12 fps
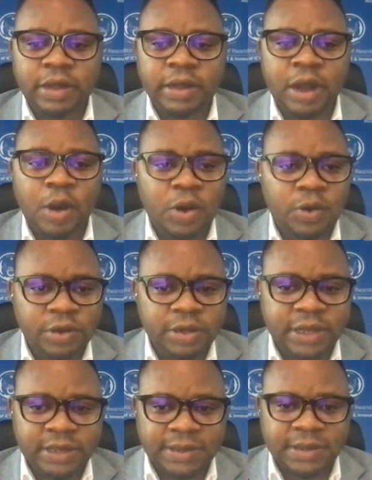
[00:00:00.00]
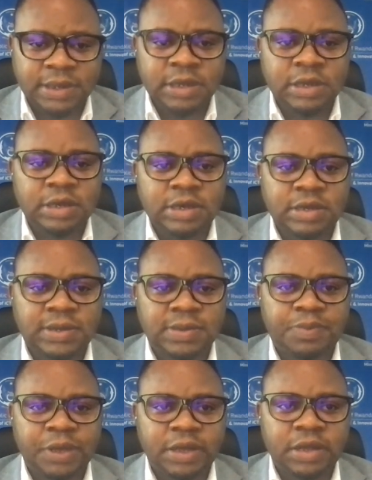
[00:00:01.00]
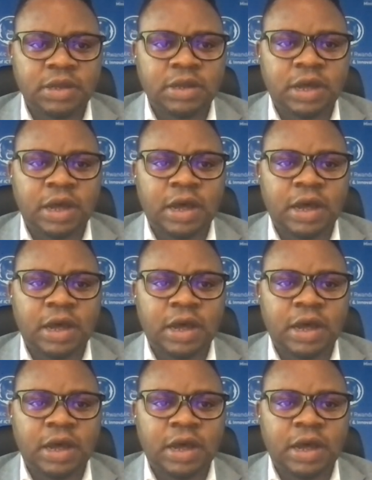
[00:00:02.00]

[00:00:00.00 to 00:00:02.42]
In our context, it's been